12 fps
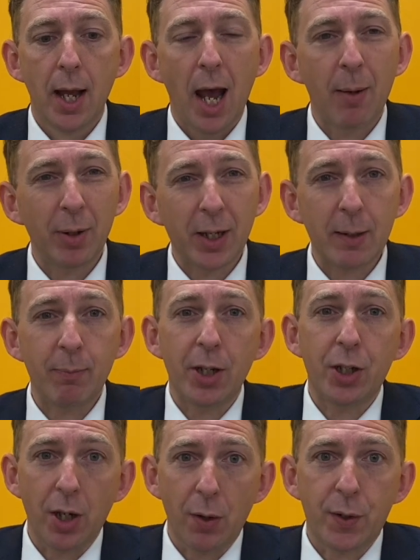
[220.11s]
and because
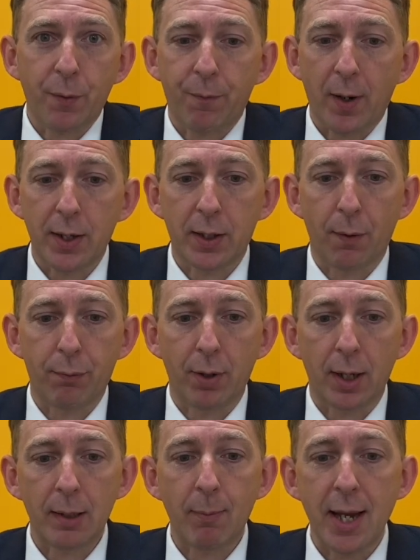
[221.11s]
misuse of face
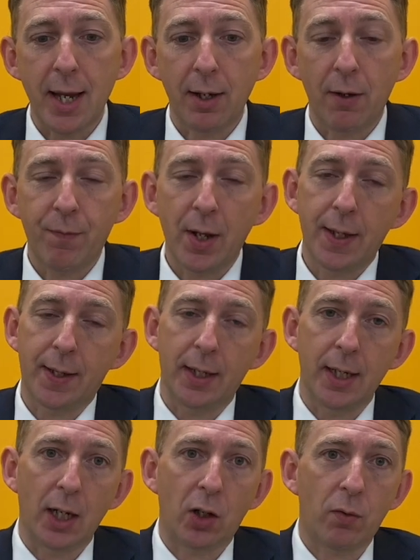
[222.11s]
coverings may
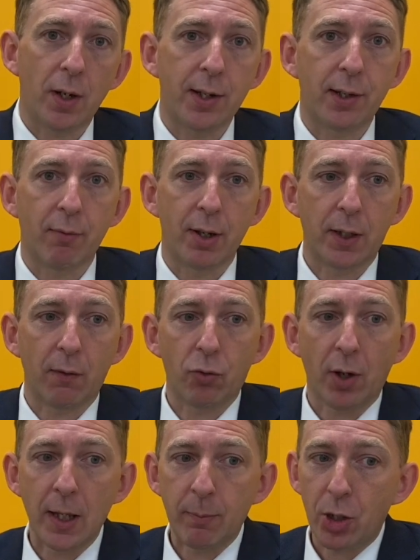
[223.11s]
inadvertently increase the risk of
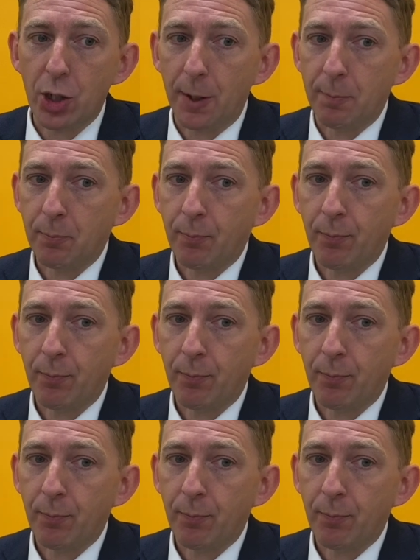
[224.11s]
transmission.